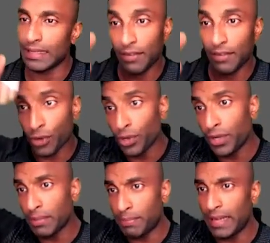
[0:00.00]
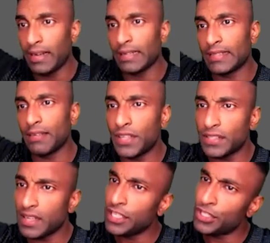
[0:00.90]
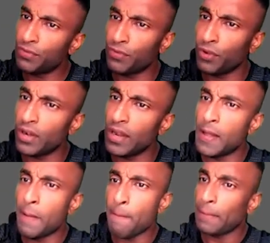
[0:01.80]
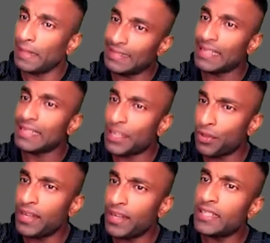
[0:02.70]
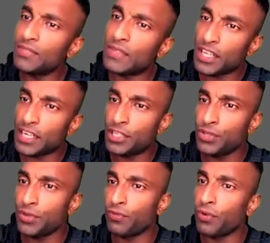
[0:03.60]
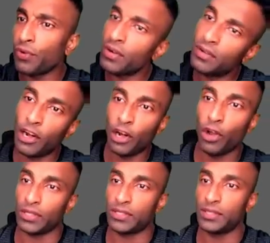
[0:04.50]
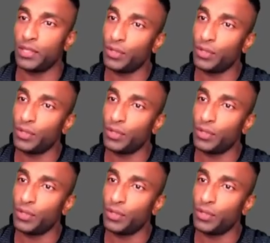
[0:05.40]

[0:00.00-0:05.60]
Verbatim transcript: As I've told you in the beginning itself, these are issued for these are securities which are issued for loans.